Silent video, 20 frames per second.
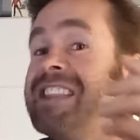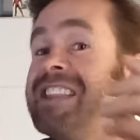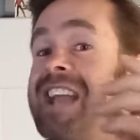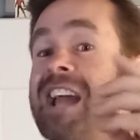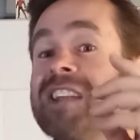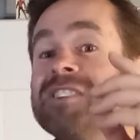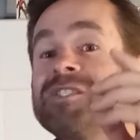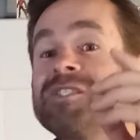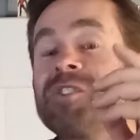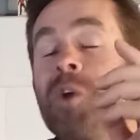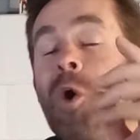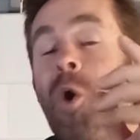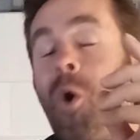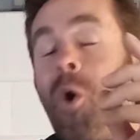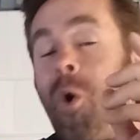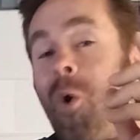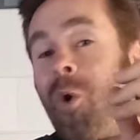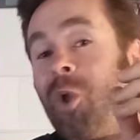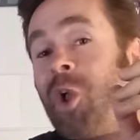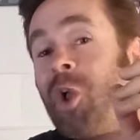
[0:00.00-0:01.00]
And that is the
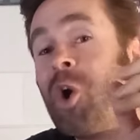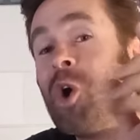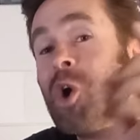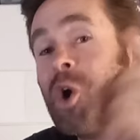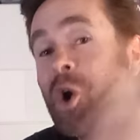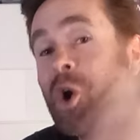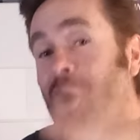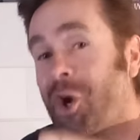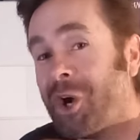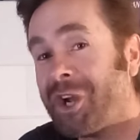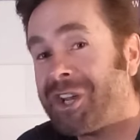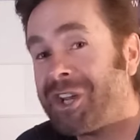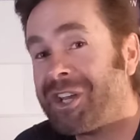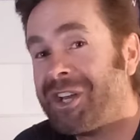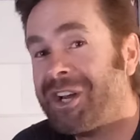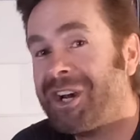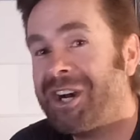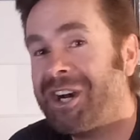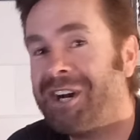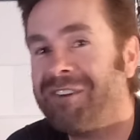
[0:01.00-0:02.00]
whole
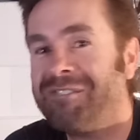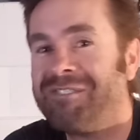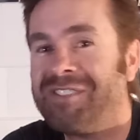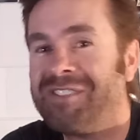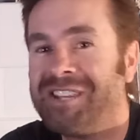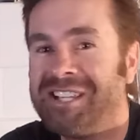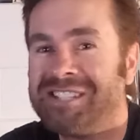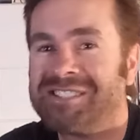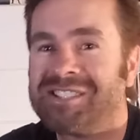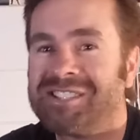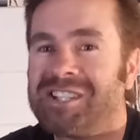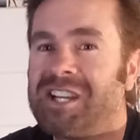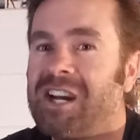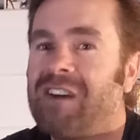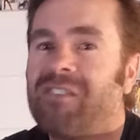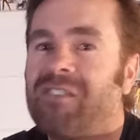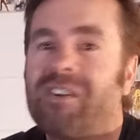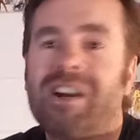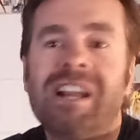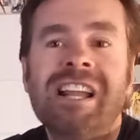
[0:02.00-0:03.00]
hook of this
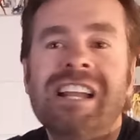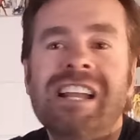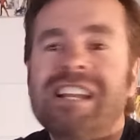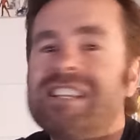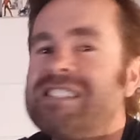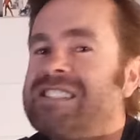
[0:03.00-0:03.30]
cover.